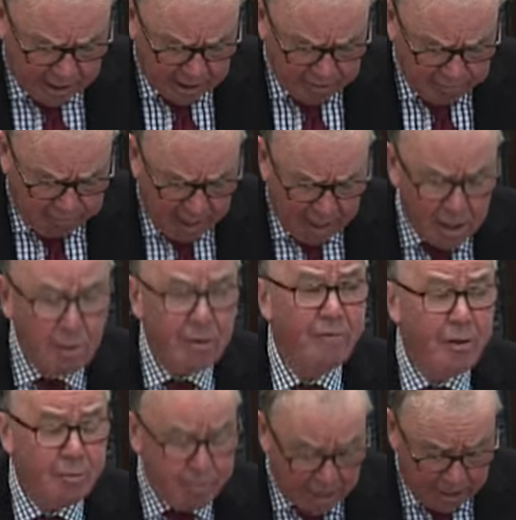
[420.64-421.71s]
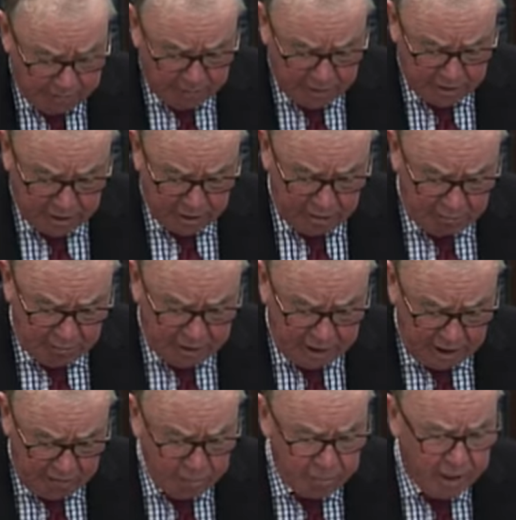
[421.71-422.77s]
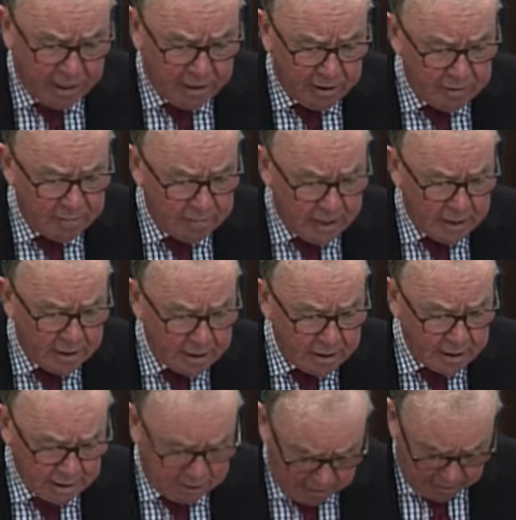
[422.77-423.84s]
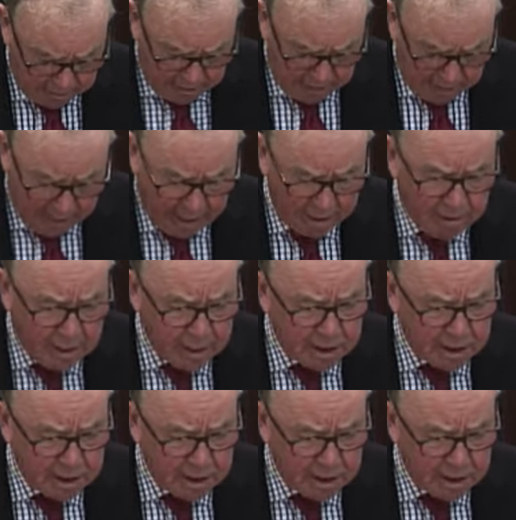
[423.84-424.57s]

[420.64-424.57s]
as the value of the benefit received by the defendant at the